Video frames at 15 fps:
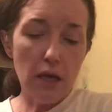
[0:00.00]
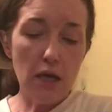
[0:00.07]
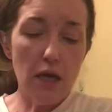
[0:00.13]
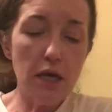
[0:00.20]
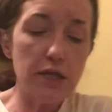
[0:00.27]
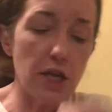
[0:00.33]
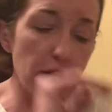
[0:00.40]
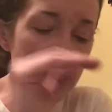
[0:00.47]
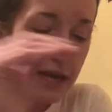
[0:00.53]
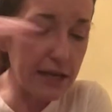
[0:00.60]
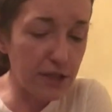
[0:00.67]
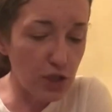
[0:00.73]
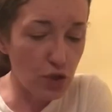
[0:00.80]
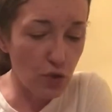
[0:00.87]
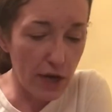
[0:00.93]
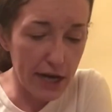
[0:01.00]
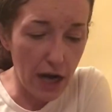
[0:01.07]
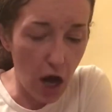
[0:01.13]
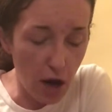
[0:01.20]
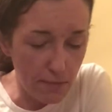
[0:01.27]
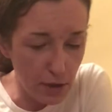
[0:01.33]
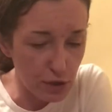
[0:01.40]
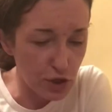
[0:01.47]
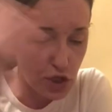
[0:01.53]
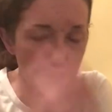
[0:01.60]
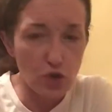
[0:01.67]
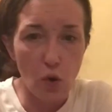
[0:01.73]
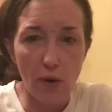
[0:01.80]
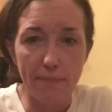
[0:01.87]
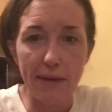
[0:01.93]
2003, I almost
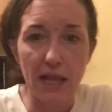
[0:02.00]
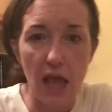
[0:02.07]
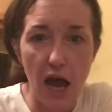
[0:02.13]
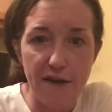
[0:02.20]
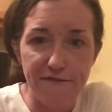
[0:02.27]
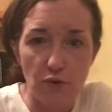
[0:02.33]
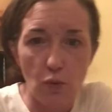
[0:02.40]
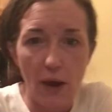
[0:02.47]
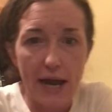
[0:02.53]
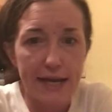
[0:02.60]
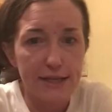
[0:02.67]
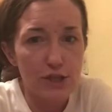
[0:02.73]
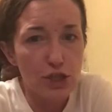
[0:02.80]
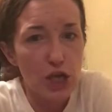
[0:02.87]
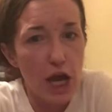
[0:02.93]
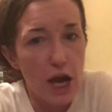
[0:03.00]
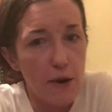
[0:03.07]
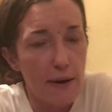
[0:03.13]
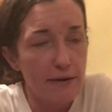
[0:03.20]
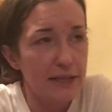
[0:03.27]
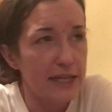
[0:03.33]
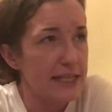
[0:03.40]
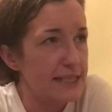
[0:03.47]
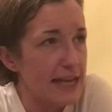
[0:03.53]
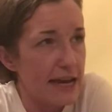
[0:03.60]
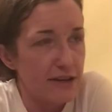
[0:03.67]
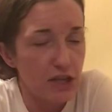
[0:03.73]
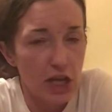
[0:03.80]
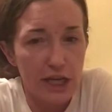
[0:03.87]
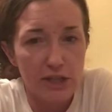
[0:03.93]
snort my life away. So I get down
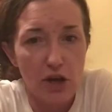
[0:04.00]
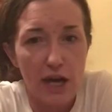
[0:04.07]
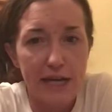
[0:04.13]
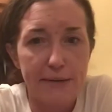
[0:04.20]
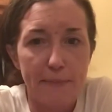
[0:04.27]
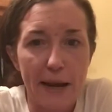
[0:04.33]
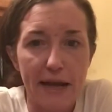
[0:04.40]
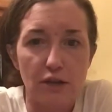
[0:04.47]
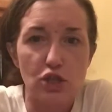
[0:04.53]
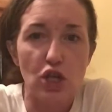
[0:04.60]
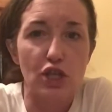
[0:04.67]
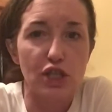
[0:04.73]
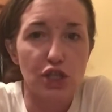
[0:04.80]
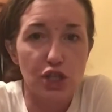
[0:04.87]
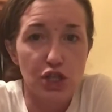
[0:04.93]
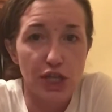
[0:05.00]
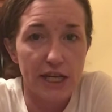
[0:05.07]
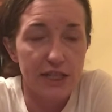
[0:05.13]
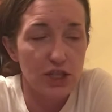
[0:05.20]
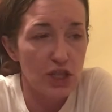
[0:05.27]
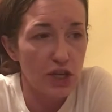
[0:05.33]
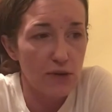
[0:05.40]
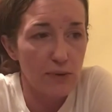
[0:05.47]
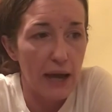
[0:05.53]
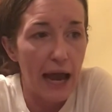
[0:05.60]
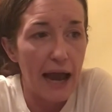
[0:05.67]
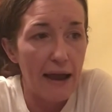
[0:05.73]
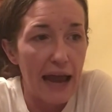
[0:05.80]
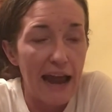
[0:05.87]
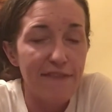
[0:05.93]
to like 90 pounds, all this shit. So I,
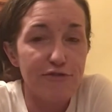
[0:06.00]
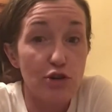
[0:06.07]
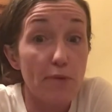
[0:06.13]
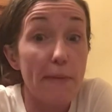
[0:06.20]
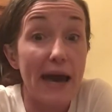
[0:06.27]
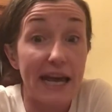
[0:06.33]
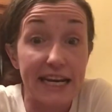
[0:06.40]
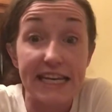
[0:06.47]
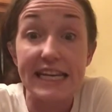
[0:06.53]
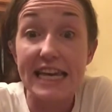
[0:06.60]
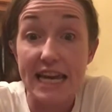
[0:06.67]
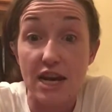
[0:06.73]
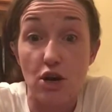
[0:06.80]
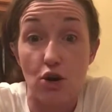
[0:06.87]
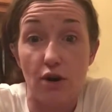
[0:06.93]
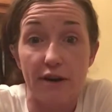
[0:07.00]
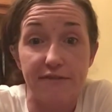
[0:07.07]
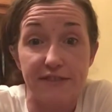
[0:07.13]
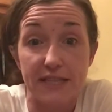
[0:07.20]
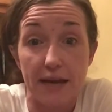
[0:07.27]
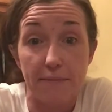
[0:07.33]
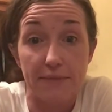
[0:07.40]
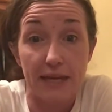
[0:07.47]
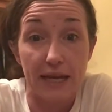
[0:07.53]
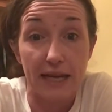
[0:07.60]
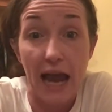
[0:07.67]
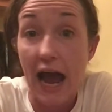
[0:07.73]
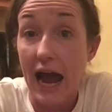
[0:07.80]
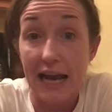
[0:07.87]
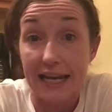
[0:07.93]
after about a year of something,
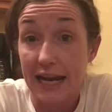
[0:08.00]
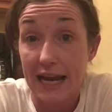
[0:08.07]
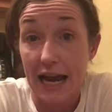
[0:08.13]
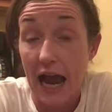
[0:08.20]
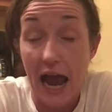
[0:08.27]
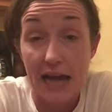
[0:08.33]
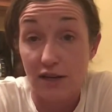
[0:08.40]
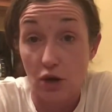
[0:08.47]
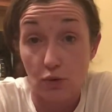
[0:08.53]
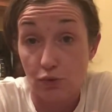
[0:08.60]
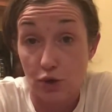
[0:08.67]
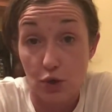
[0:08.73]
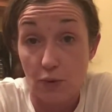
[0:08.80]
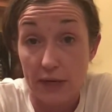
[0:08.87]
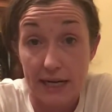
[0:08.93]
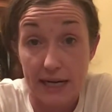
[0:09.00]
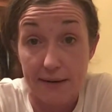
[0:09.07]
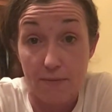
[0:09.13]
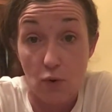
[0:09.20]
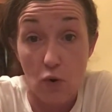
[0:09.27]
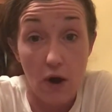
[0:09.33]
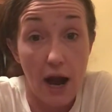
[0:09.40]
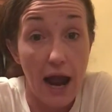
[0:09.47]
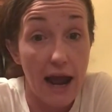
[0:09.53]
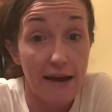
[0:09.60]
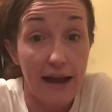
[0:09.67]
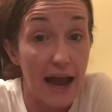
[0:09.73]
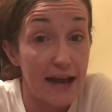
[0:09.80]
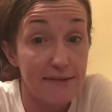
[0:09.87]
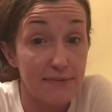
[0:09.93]
I can't, I don't do it anymore. I,
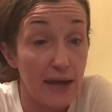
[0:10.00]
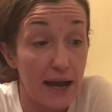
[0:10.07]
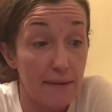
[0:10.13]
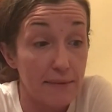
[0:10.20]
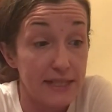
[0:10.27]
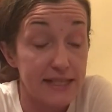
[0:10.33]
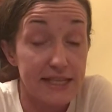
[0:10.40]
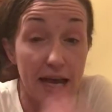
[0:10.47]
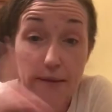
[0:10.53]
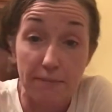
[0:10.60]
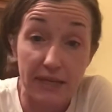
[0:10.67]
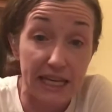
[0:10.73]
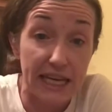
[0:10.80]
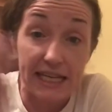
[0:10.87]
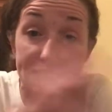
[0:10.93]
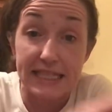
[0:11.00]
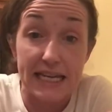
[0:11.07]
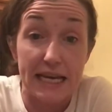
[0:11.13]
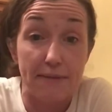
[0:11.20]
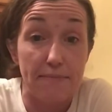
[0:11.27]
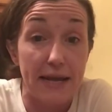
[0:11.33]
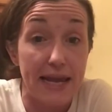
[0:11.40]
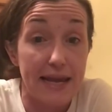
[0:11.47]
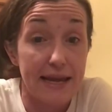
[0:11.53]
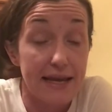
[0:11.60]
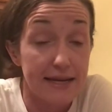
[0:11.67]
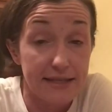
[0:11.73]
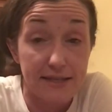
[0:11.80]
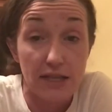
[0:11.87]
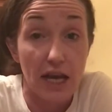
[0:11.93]
I, I mean, something kicks in me and
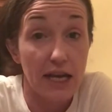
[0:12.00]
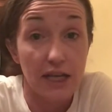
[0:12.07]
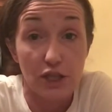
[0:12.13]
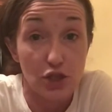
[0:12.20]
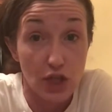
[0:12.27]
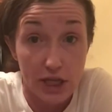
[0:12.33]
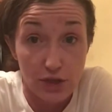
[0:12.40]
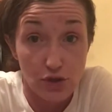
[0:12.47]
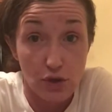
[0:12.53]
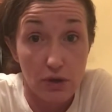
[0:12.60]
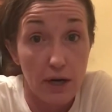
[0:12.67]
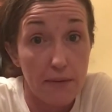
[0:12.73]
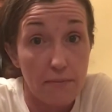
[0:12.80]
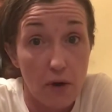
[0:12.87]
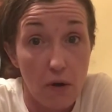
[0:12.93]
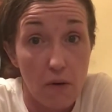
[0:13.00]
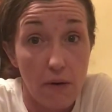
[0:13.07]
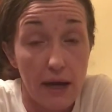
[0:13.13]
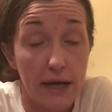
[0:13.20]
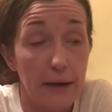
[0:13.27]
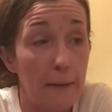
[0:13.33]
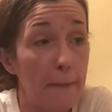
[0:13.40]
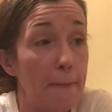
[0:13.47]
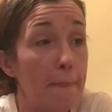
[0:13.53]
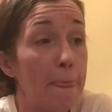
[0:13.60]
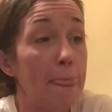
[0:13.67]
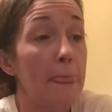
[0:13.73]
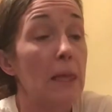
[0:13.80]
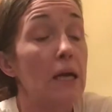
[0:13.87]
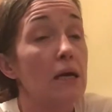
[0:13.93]
it's like, Ginger, come on.
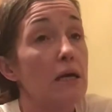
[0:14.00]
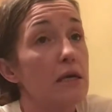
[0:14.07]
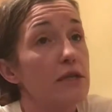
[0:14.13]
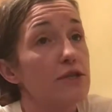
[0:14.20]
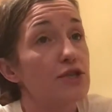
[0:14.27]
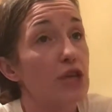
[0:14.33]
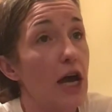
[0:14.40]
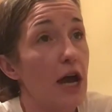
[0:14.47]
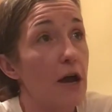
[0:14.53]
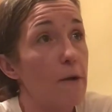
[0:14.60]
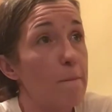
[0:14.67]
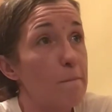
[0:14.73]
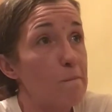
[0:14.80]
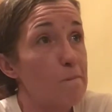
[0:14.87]
So